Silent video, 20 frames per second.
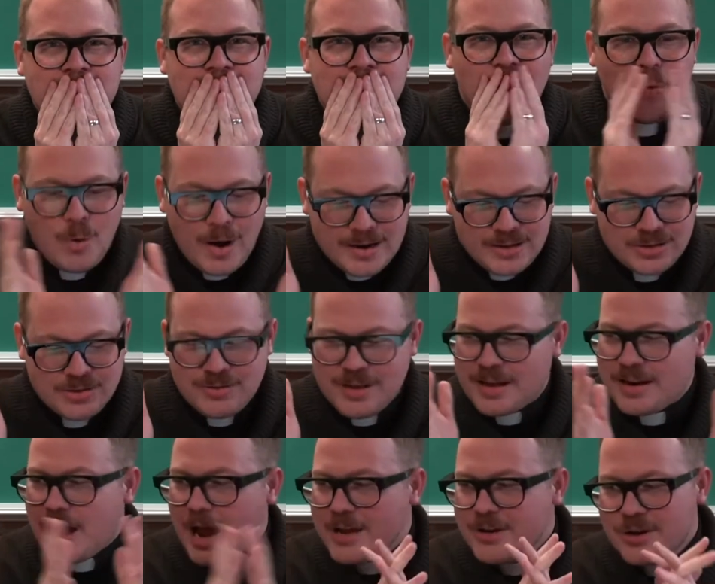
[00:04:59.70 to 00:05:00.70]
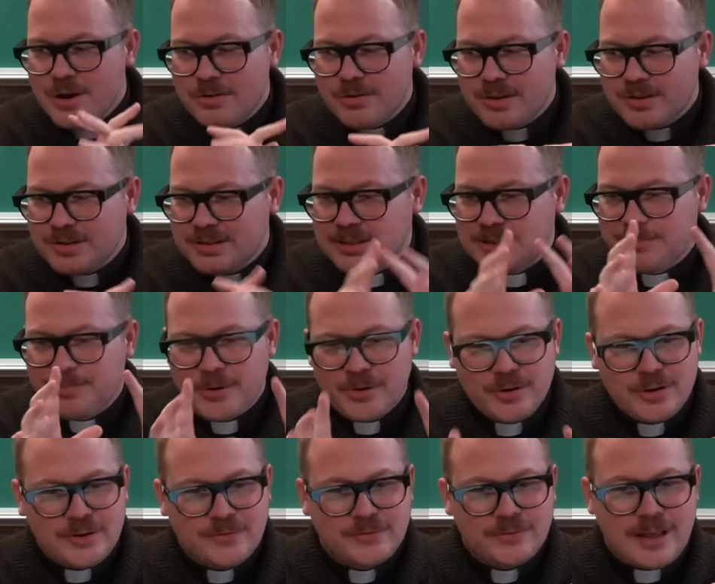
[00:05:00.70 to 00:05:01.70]
Why do that? I know that this is a
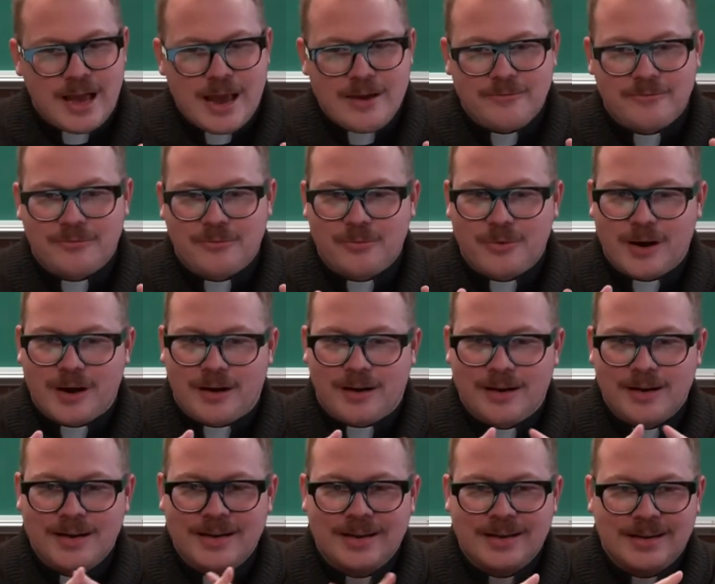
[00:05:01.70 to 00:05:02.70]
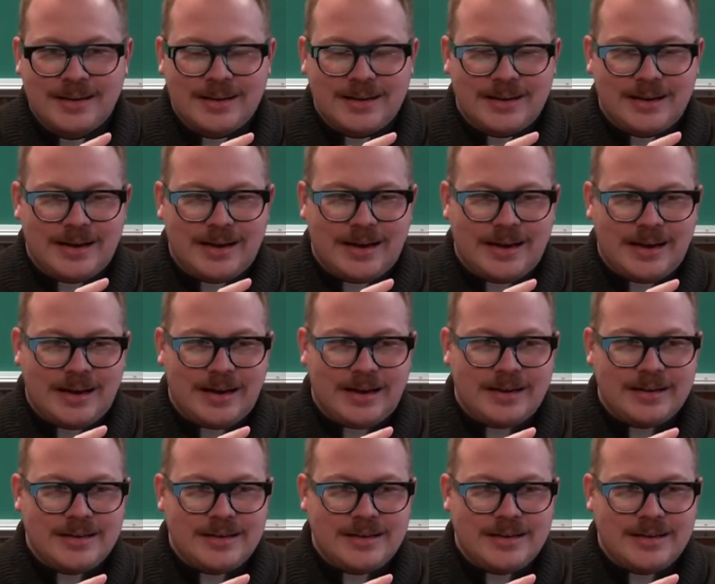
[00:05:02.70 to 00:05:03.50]
period of life where it